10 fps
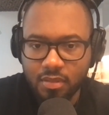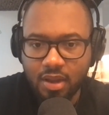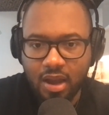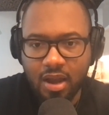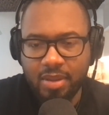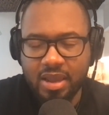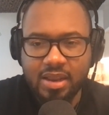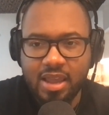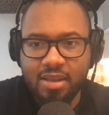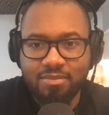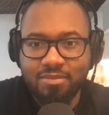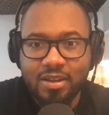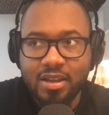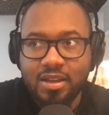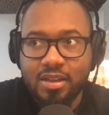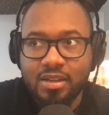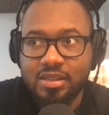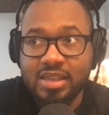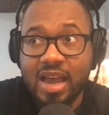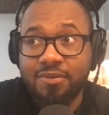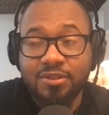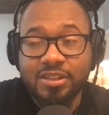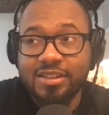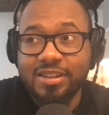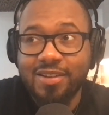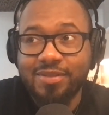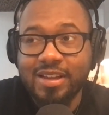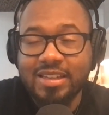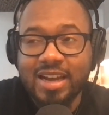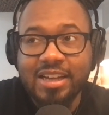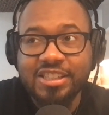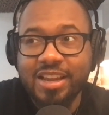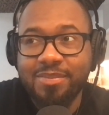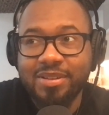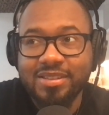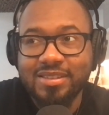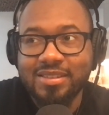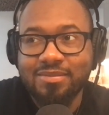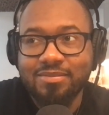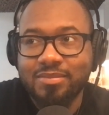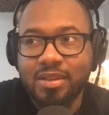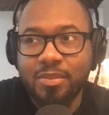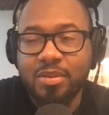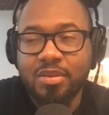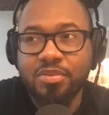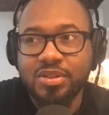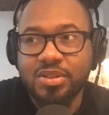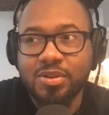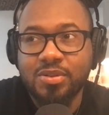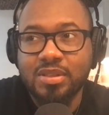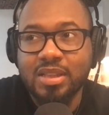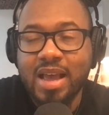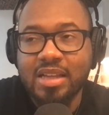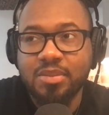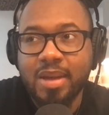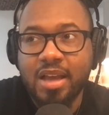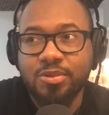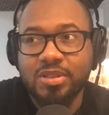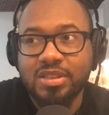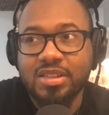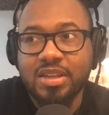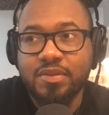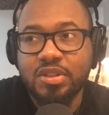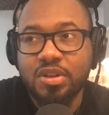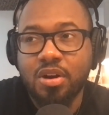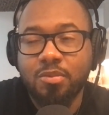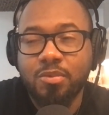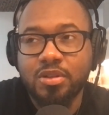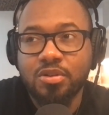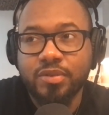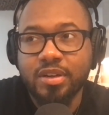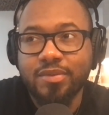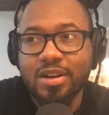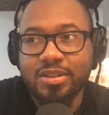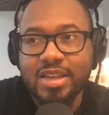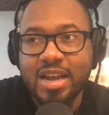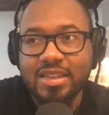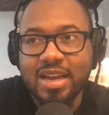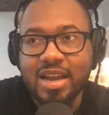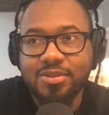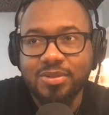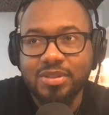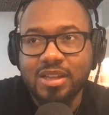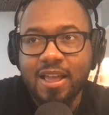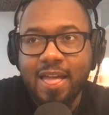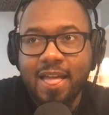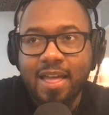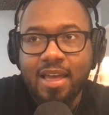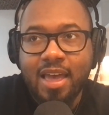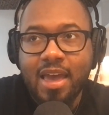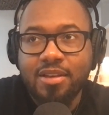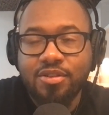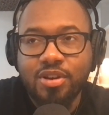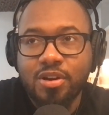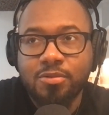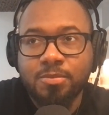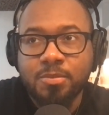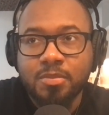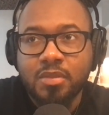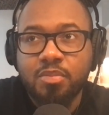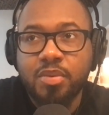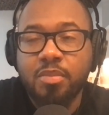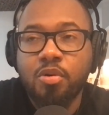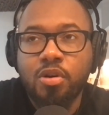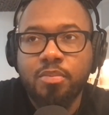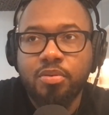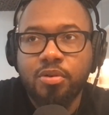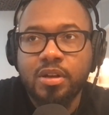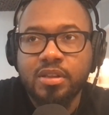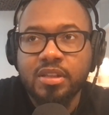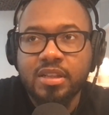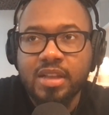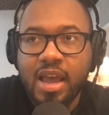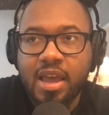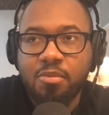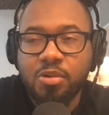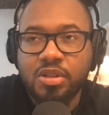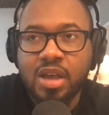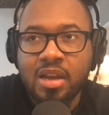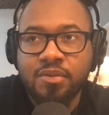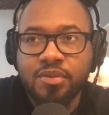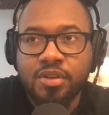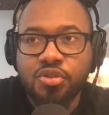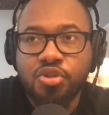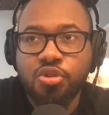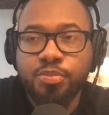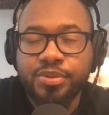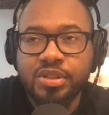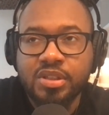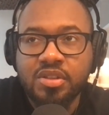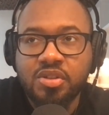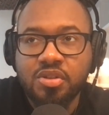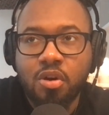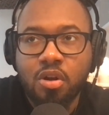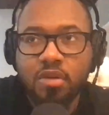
Um, and and sadly enough, they die champions. I mean, the Briscoes' last match was against FTR to win those Ring of Honor tag titles. And, you know, but more importantly than that, and what kind of supersedes all